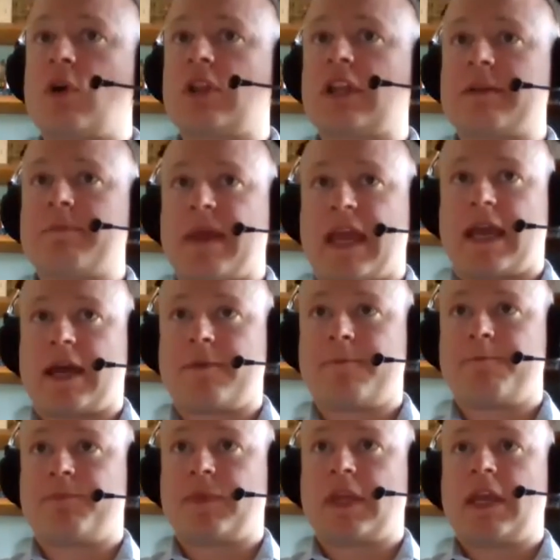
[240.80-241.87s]
fully man.
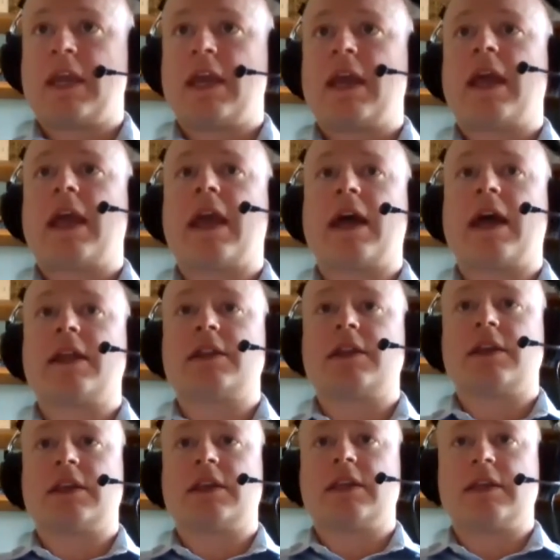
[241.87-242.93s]
And
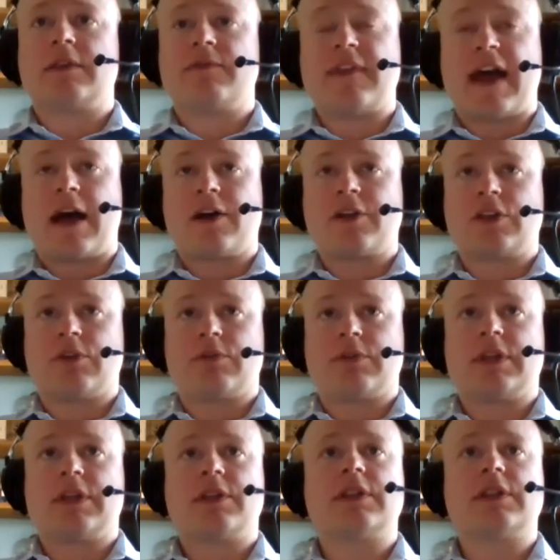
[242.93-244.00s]
he
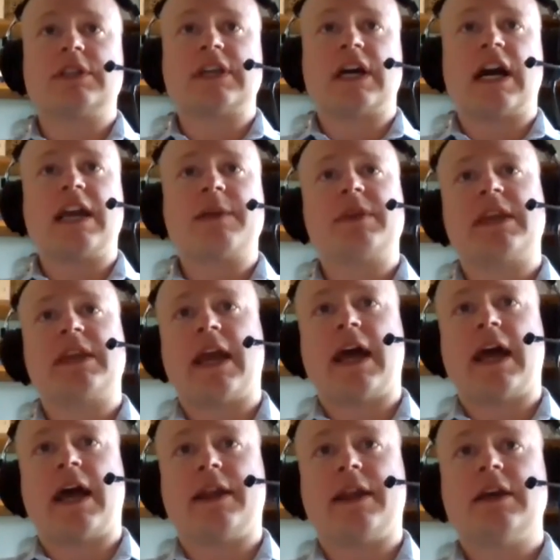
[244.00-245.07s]
valued the time he
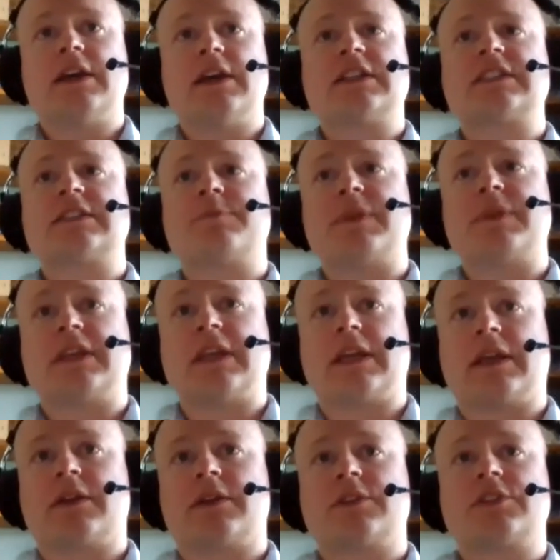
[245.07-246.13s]
had
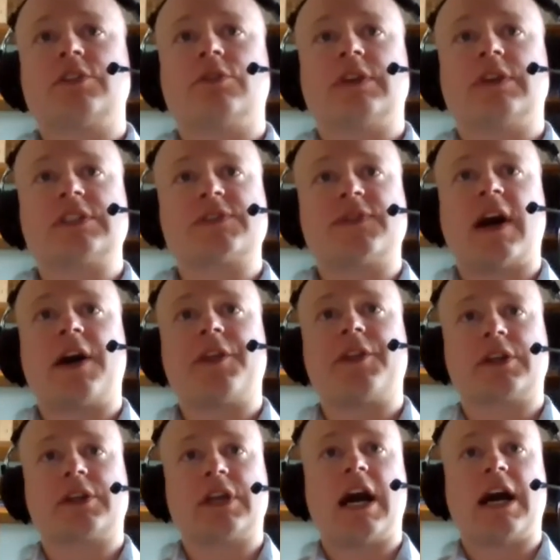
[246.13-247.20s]
speaking to his
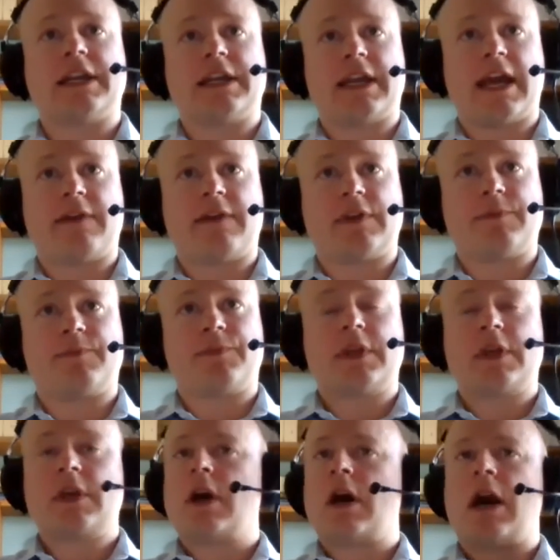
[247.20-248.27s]
Father, God in heaven.
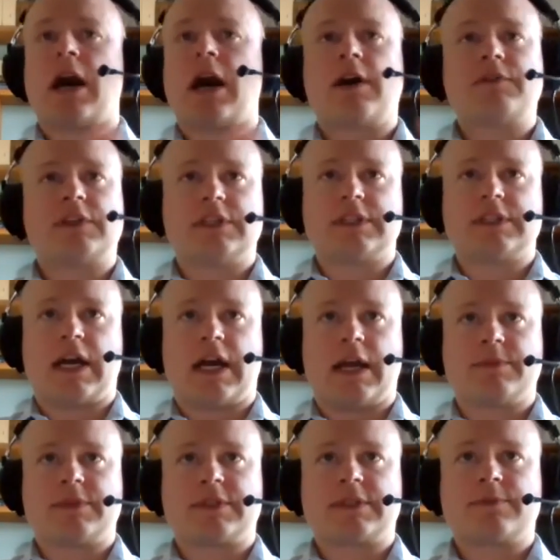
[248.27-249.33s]

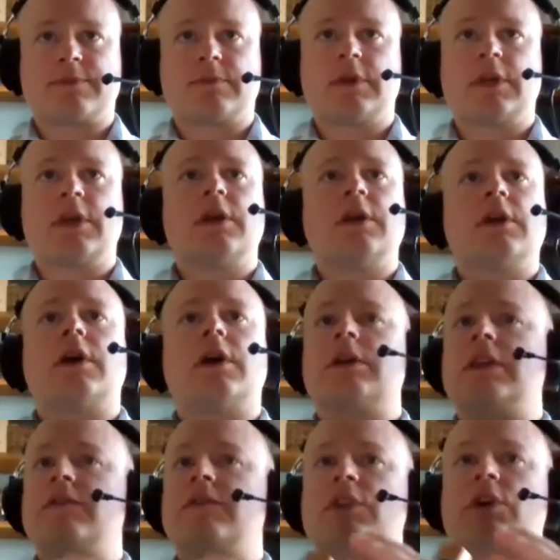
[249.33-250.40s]
Oftentimes,
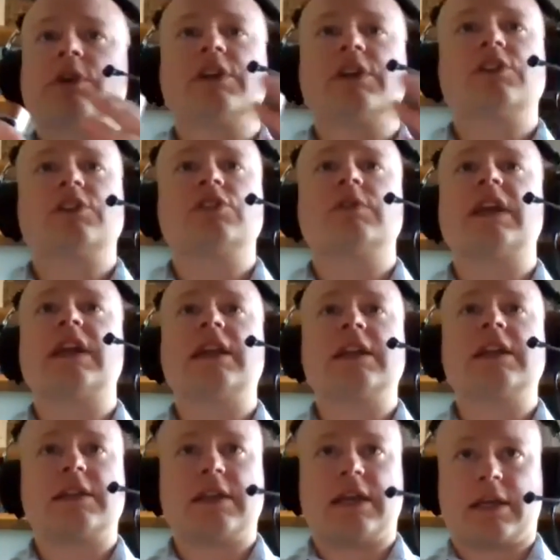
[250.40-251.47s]
even though he could do
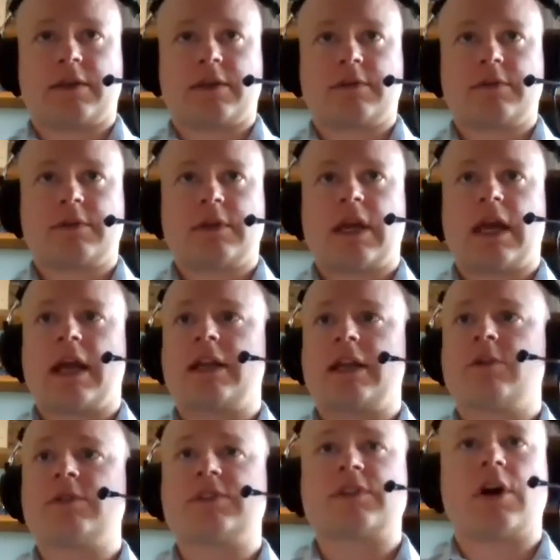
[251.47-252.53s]
anything and
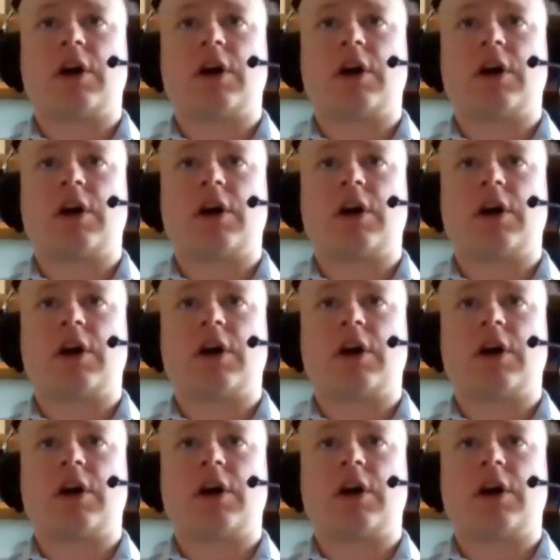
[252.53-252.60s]
he was